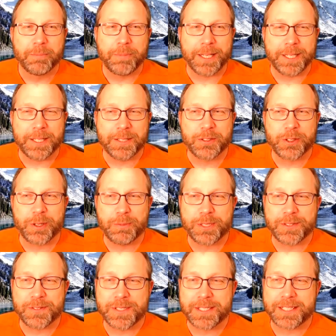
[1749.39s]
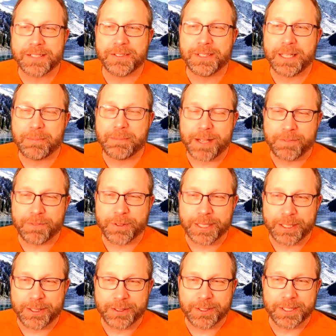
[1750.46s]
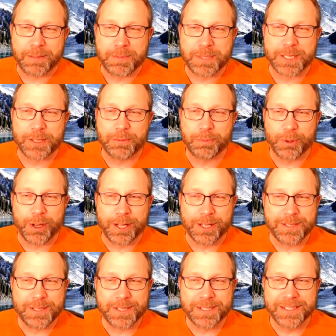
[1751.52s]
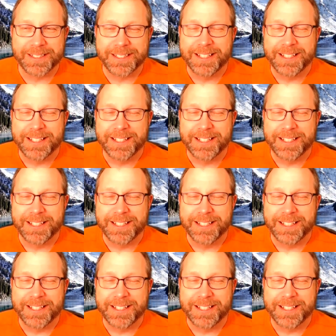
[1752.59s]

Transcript: But in terms of skill, I'm not very good. I'm still bronze.